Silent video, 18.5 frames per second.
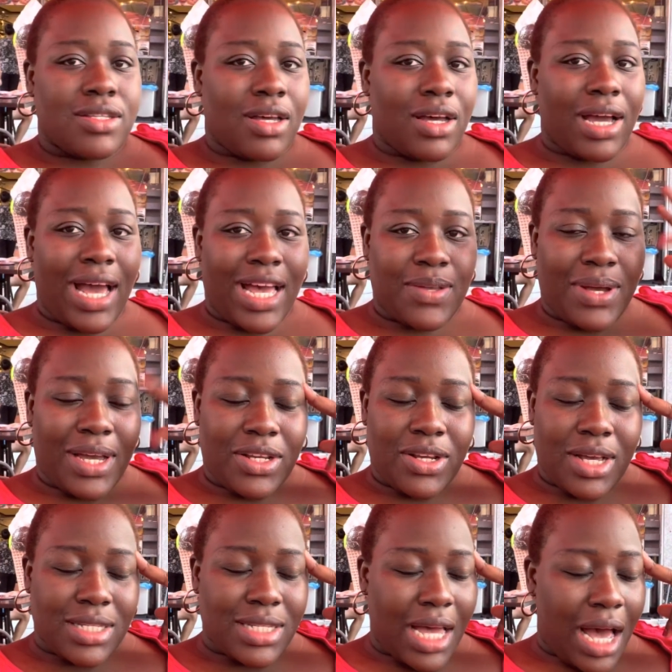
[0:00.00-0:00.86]
Guys, we're
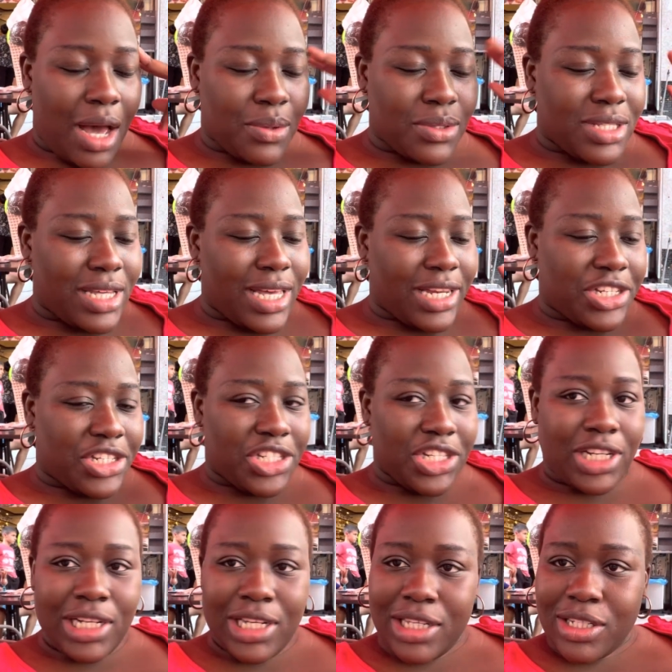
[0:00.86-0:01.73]
just out here
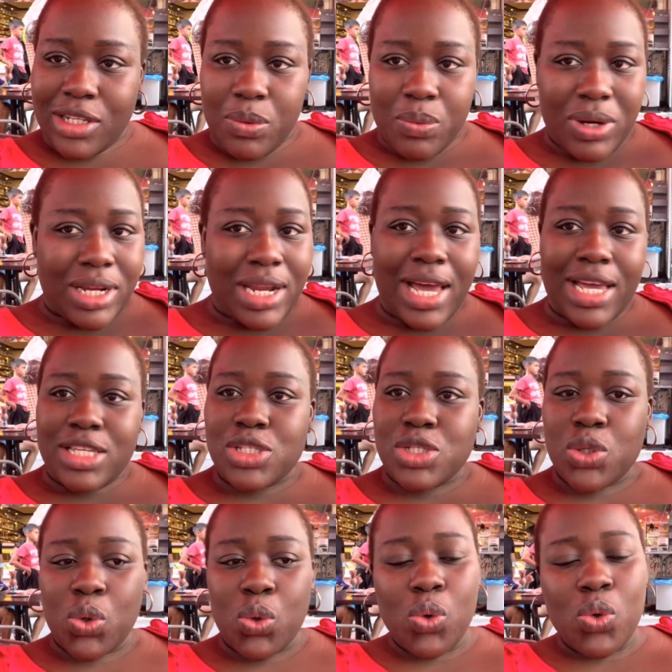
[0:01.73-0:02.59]
chilling. The weather is
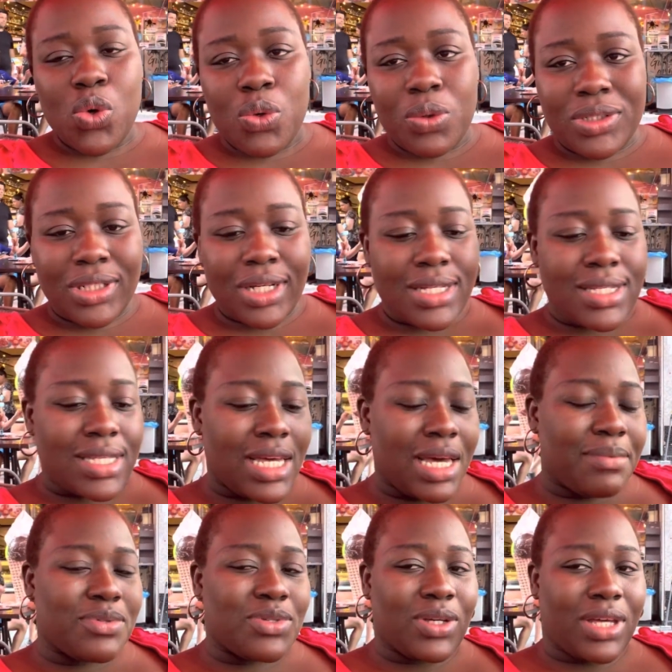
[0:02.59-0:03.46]
cool. We just
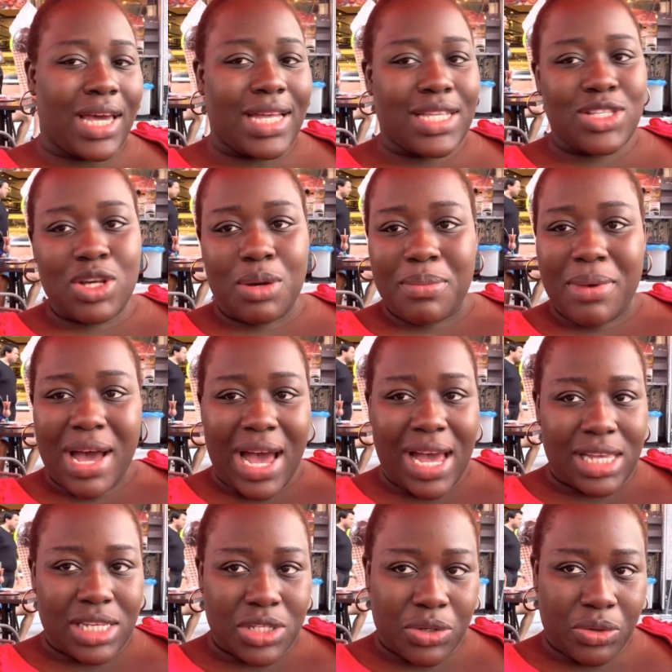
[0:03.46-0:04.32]
came to get some
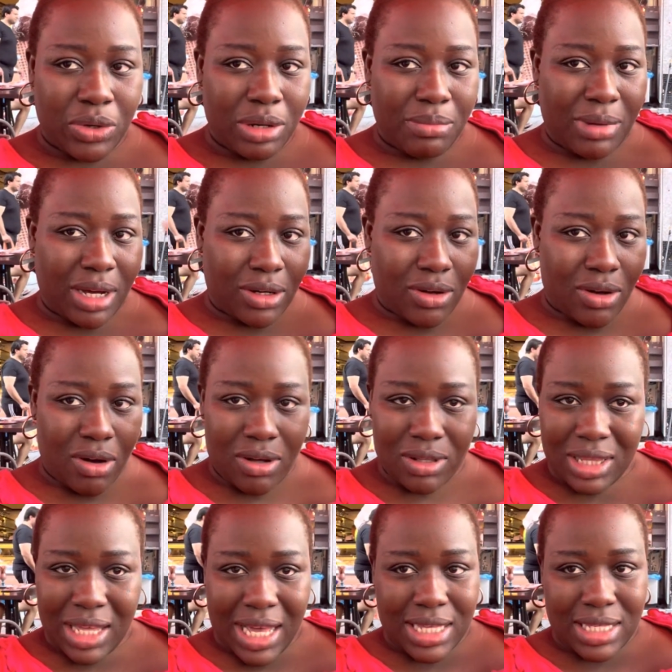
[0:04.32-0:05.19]
ice cream and all
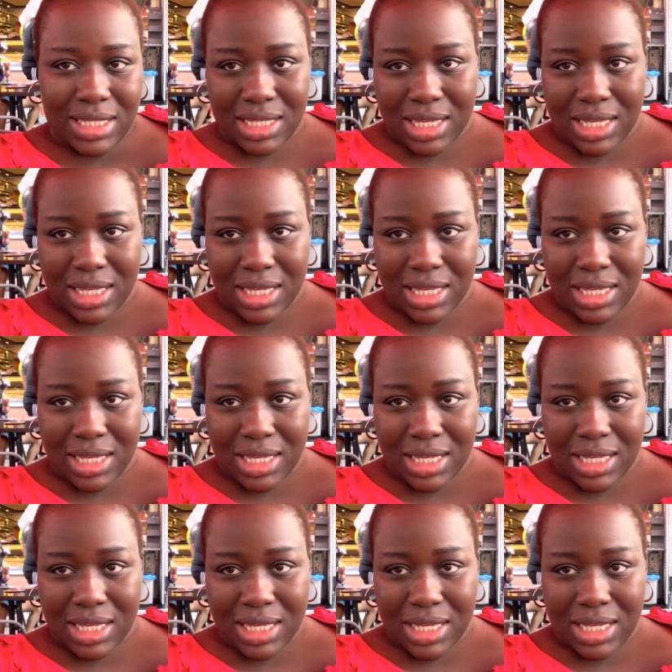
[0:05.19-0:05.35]
that.